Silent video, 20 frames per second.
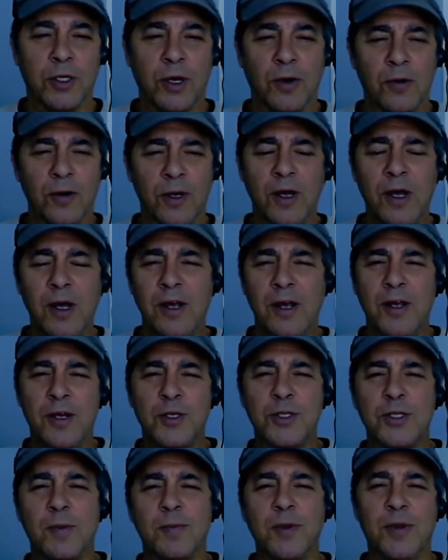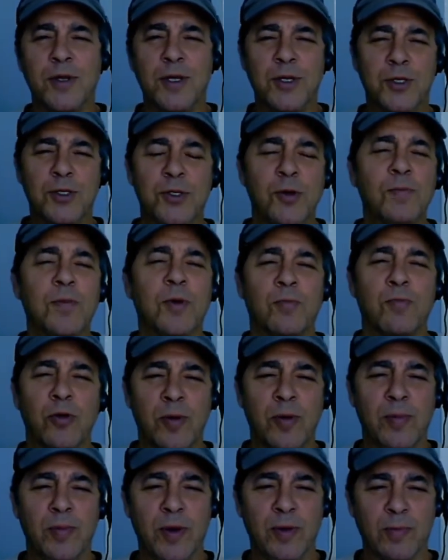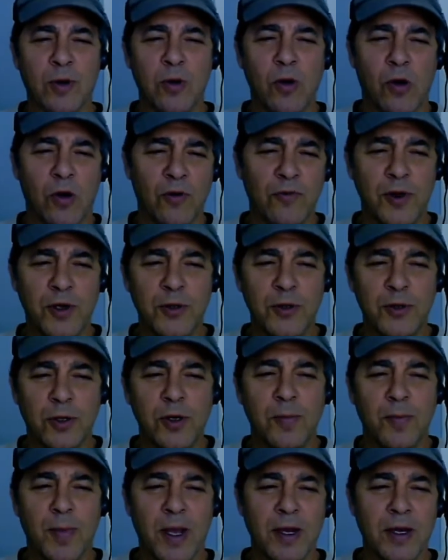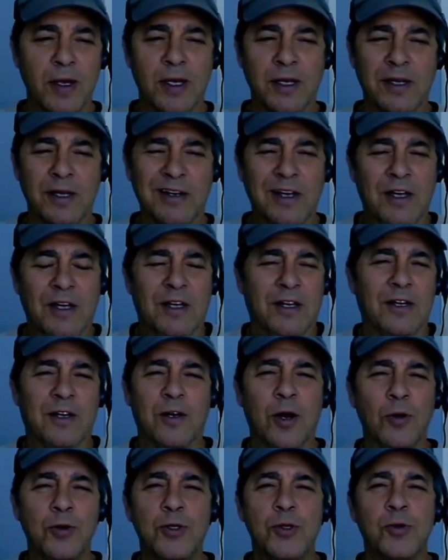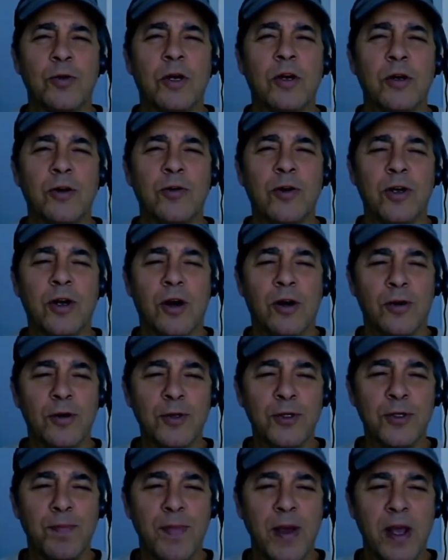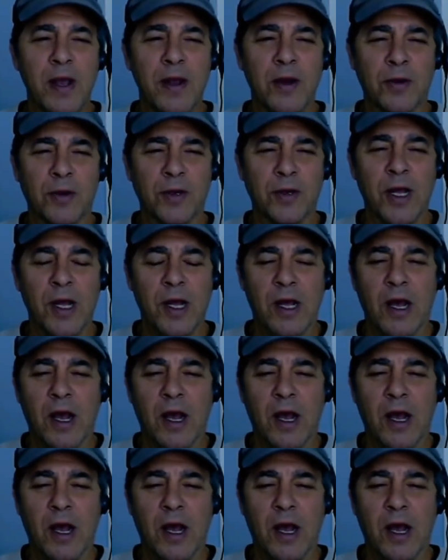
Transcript: And some of these super premium coffees are commanding close to $100 a pound.